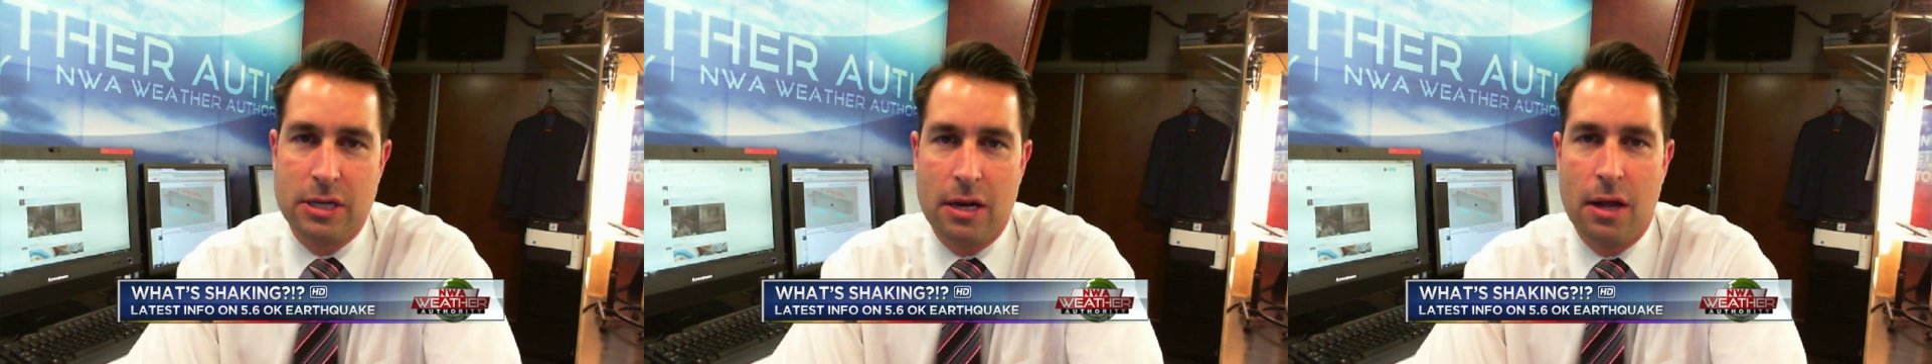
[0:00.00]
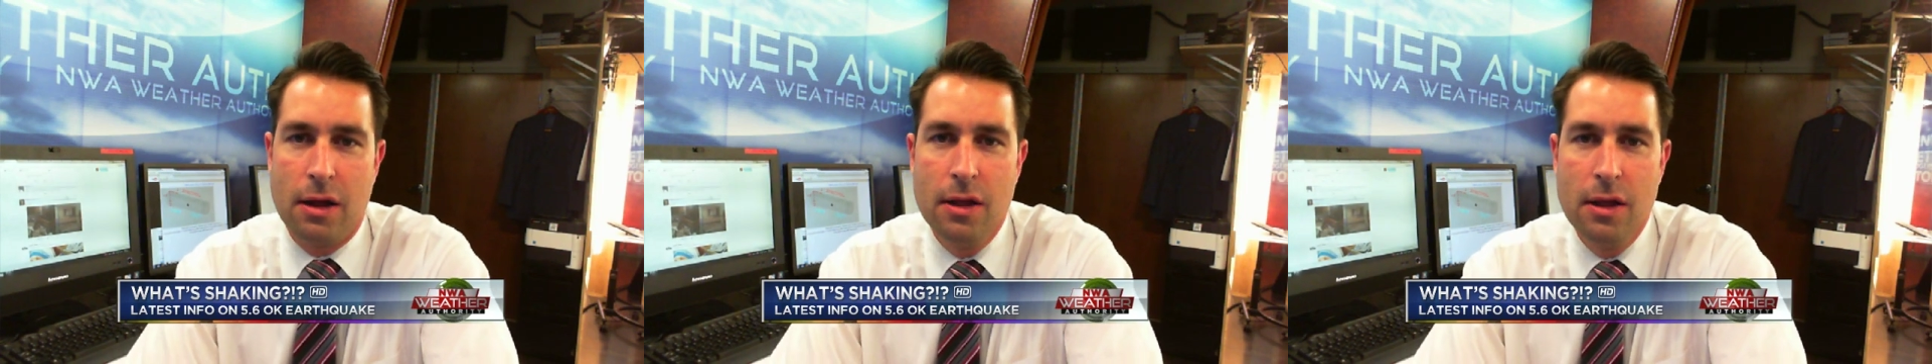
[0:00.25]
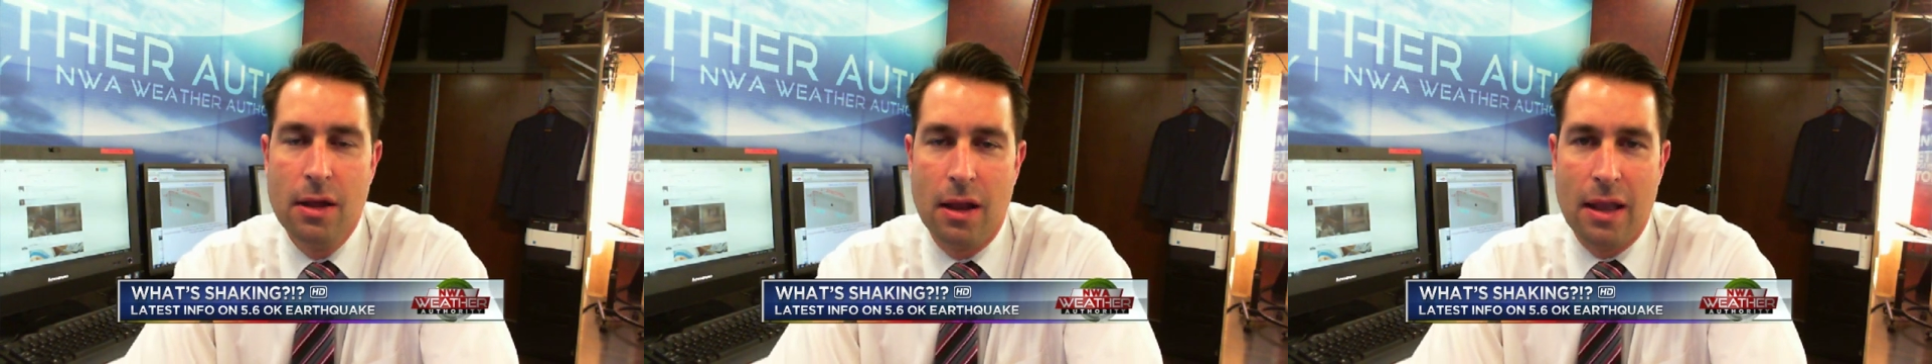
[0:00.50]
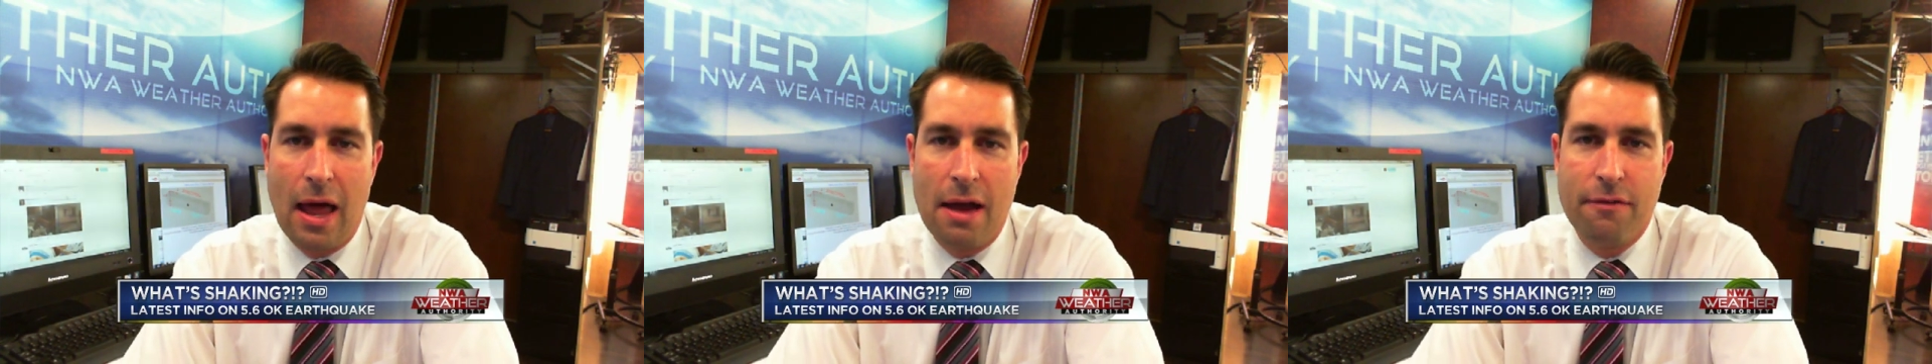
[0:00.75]
We did a
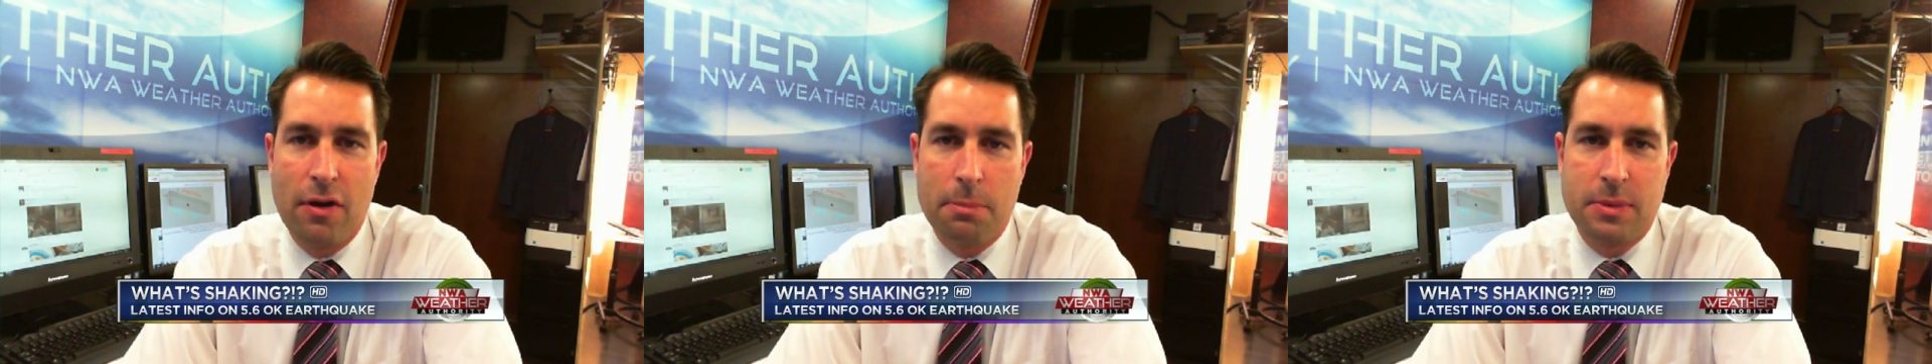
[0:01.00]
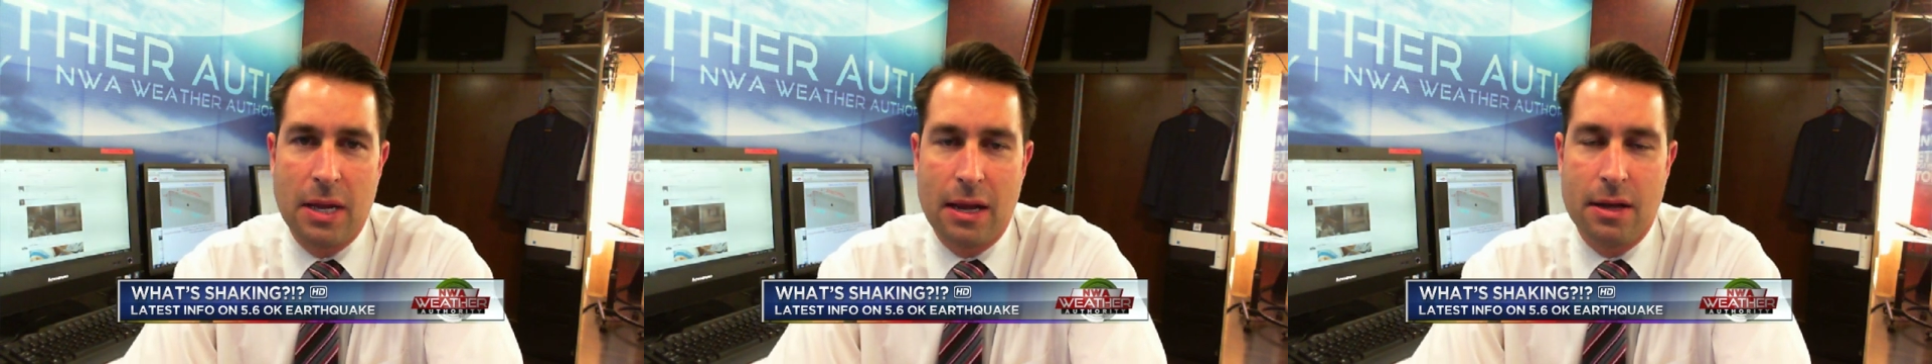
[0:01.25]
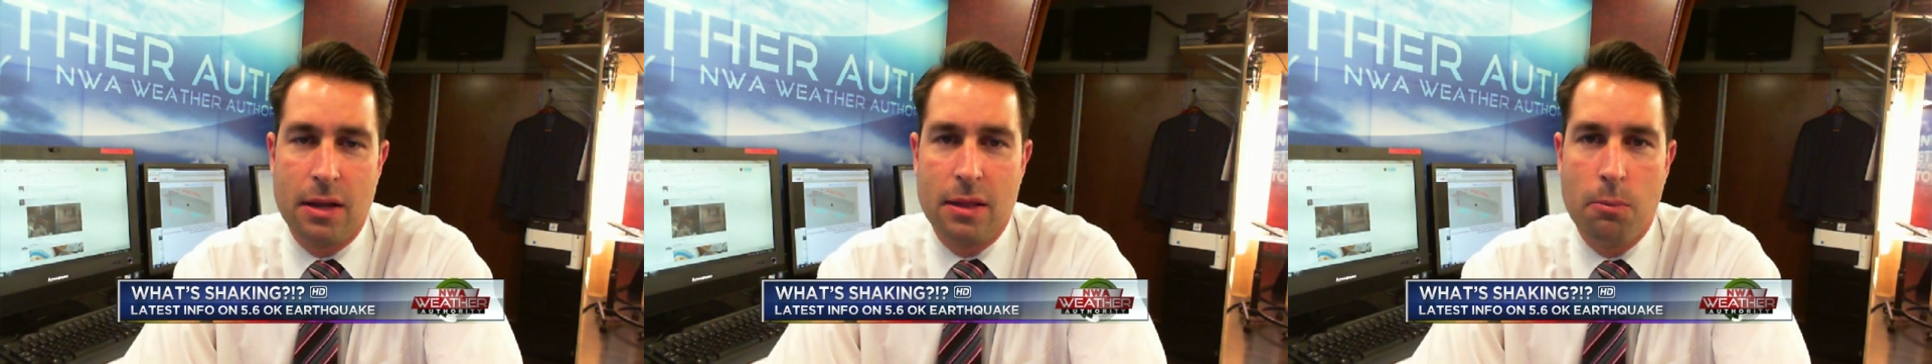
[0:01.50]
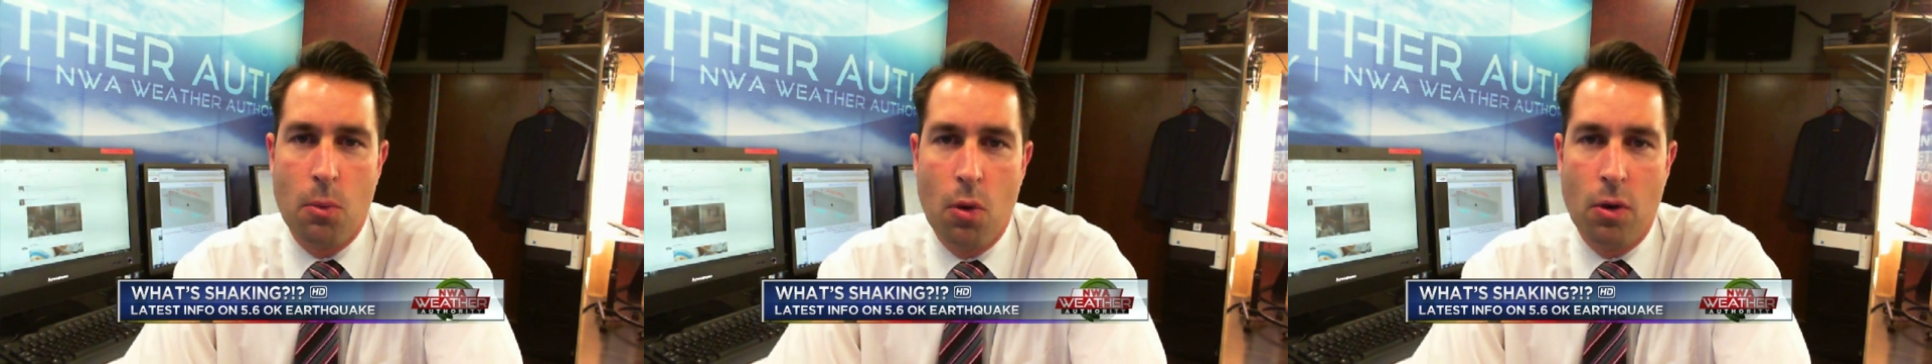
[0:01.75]
live update
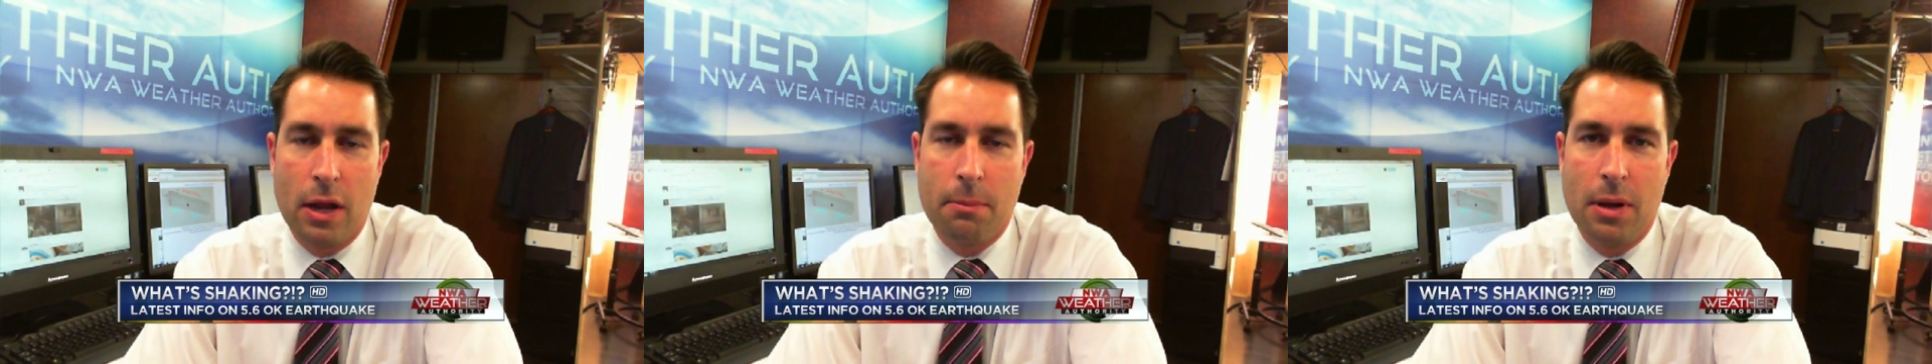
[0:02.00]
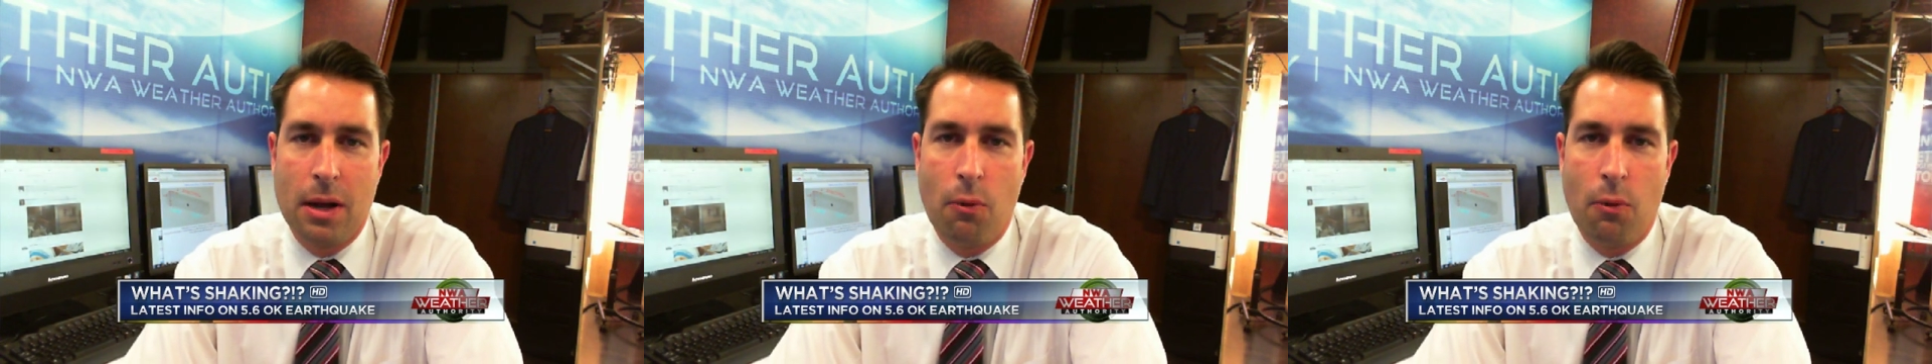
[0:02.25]
in the morning,